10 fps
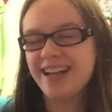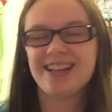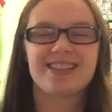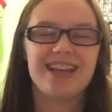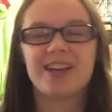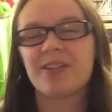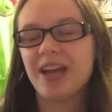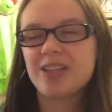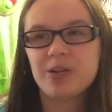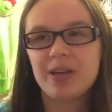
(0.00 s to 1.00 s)
And it's like,
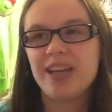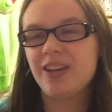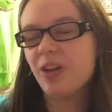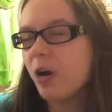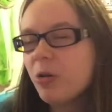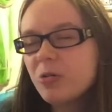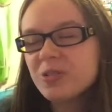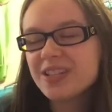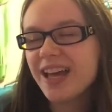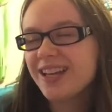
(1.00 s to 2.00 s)
okay, so he
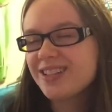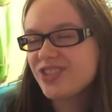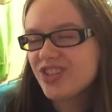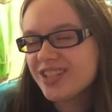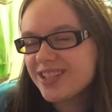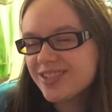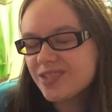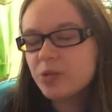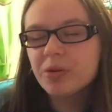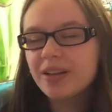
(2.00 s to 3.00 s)
knows that she's
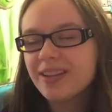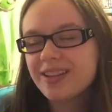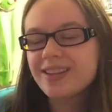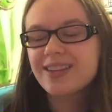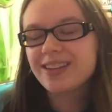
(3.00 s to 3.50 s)
doing the